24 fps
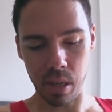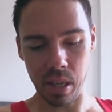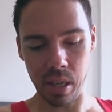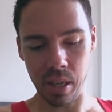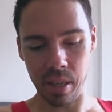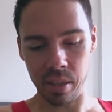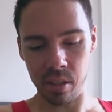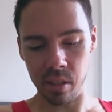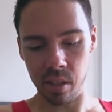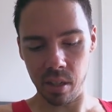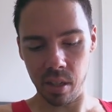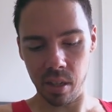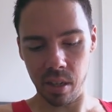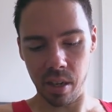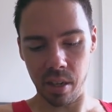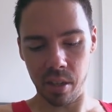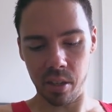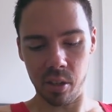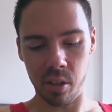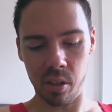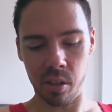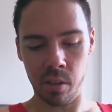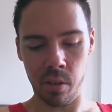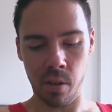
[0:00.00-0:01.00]
legs
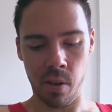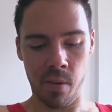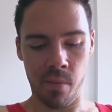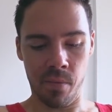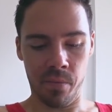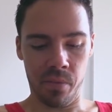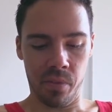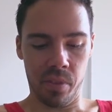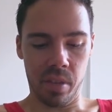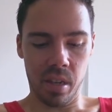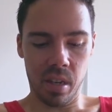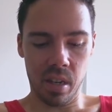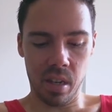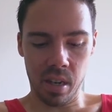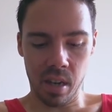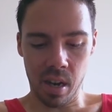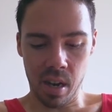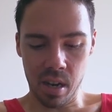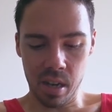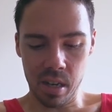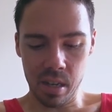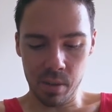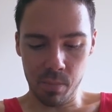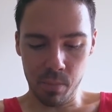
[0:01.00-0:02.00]
together and I
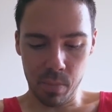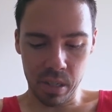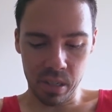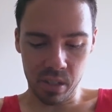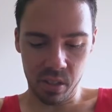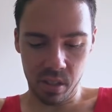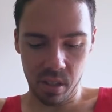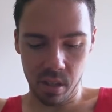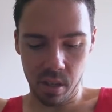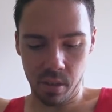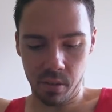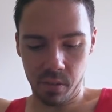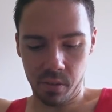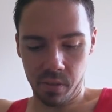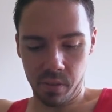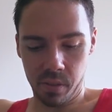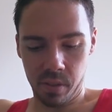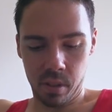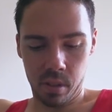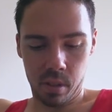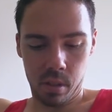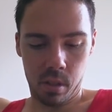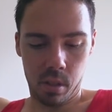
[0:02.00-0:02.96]
hide my stuff,